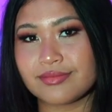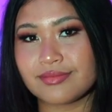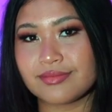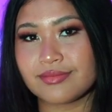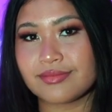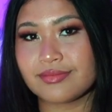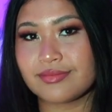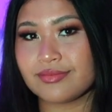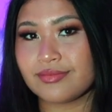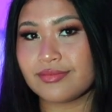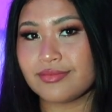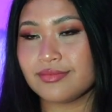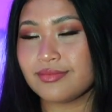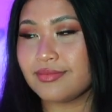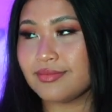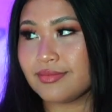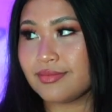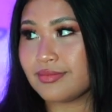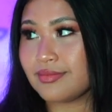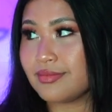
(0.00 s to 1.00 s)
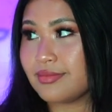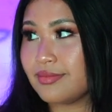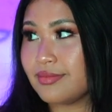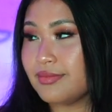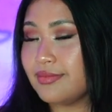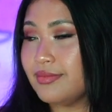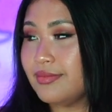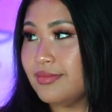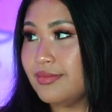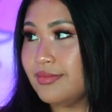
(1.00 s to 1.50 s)

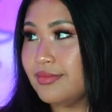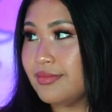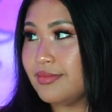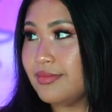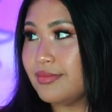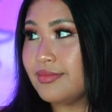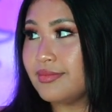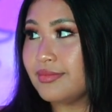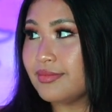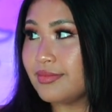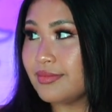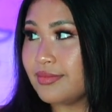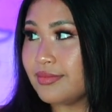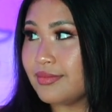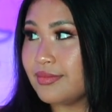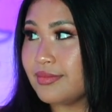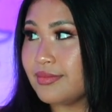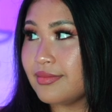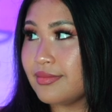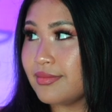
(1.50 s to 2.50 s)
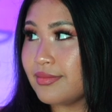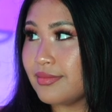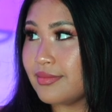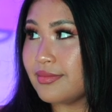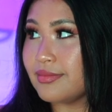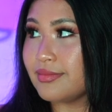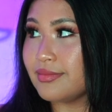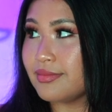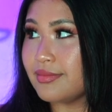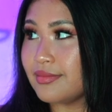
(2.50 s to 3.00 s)

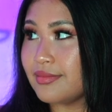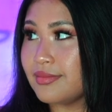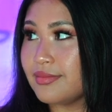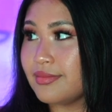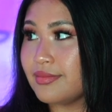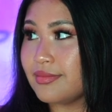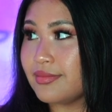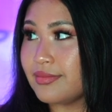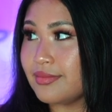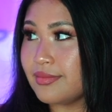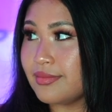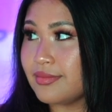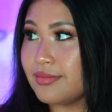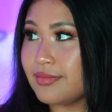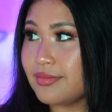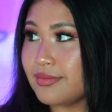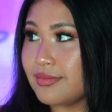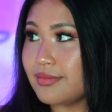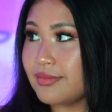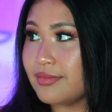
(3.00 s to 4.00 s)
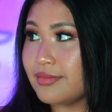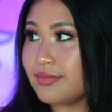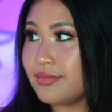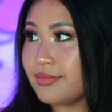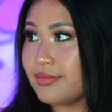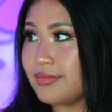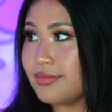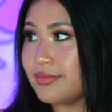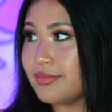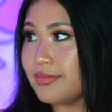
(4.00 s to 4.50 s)

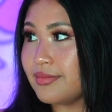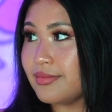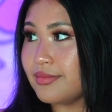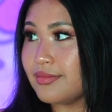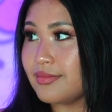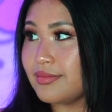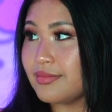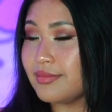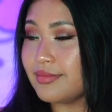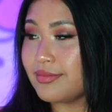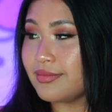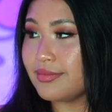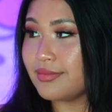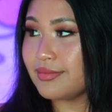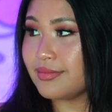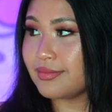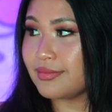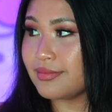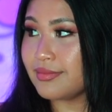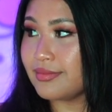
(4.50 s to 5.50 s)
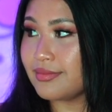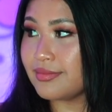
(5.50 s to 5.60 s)
No words are spoken by the person on screen.